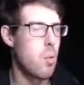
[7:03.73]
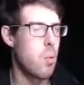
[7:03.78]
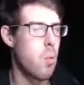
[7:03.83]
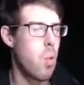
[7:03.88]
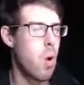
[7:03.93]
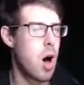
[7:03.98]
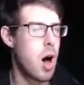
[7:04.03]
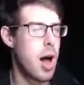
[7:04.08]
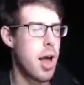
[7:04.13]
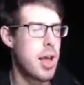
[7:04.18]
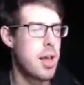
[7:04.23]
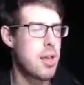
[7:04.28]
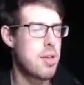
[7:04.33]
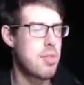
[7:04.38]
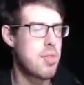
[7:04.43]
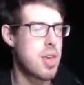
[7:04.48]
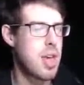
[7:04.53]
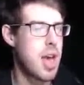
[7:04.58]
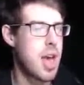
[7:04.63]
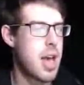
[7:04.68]
why
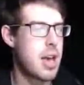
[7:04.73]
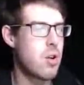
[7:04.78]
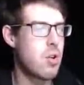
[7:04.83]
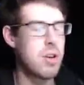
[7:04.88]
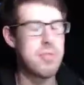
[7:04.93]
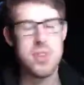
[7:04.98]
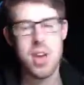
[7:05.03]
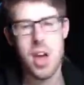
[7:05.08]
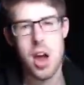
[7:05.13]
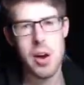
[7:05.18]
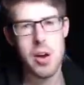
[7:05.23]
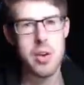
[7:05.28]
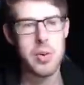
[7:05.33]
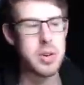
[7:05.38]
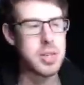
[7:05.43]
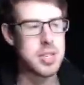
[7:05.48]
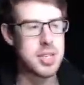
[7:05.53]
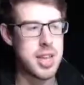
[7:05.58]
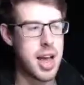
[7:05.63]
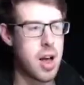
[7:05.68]
the aircraft
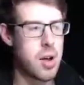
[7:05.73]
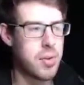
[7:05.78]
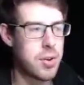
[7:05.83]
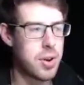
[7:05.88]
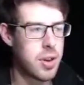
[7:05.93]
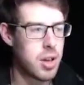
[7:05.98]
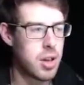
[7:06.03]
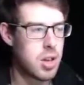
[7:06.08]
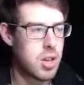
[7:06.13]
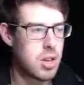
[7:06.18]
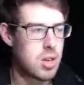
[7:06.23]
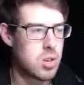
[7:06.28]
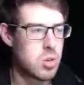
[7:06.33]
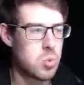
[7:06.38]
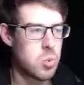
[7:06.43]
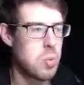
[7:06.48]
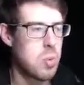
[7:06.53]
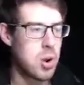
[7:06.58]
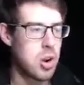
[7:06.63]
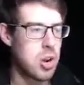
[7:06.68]
carrier is down? Do
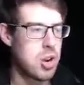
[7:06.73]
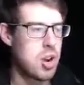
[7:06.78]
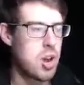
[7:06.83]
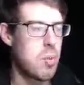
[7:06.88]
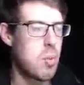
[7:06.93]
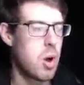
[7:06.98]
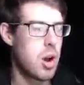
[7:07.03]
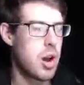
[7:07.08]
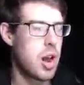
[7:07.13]
we want to know what?